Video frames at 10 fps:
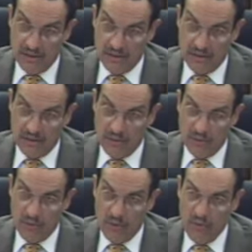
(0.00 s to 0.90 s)
Uh,
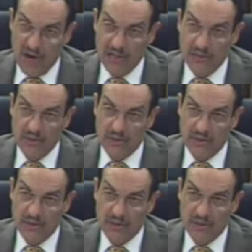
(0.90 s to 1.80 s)
why do you
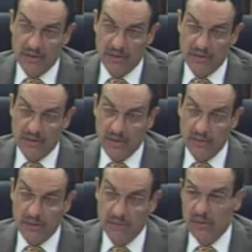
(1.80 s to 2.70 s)
think
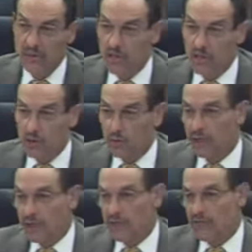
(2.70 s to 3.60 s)
they wouldn't be
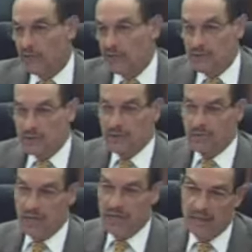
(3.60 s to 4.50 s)
unduly influenced
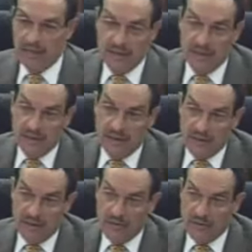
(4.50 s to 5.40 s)
by
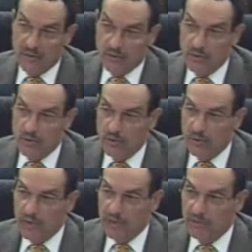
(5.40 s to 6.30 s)
others who
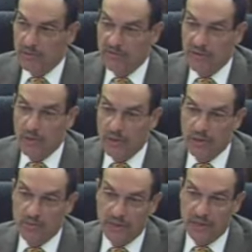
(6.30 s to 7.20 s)
would want them to
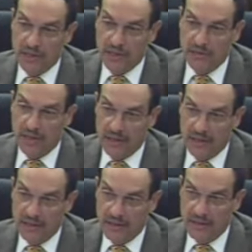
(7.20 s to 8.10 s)
vote in a particular way?